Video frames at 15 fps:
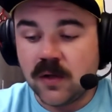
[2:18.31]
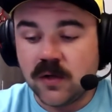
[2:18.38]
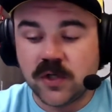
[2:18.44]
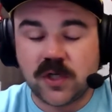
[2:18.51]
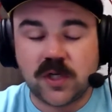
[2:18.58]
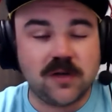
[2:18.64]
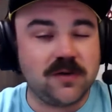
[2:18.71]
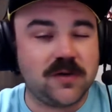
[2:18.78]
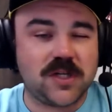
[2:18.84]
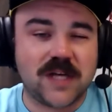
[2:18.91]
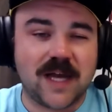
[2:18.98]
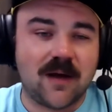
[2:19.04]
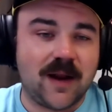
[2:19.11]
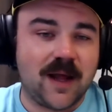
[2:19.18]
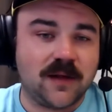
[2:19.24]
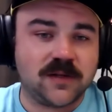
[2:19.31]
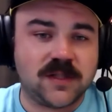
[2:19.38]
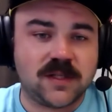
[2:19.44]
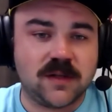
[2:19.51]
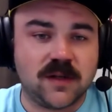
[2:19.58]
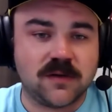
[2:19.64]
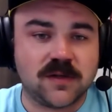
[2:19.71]
Just huge shout outs
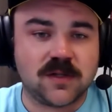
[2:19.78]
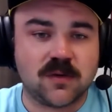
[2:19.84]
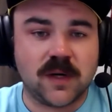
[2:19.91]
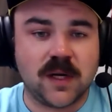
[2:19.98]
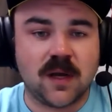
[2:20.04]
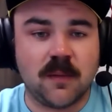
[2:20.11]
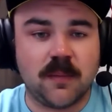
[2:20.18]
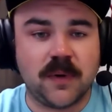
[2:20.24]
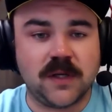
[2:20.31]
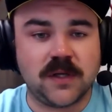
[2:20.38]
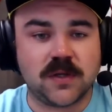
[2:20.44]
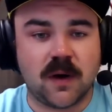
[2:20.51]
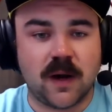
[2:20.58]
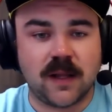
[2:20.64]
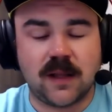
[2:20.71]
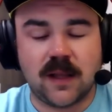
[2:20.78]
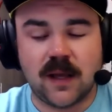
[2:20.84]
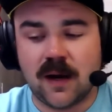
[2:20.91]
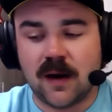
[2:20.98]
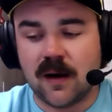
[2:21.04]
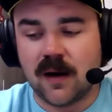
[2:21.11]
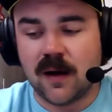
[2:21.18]
to those three companies right
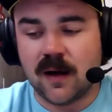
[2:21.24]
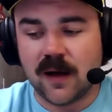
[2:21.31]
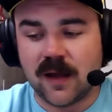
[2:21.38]
there.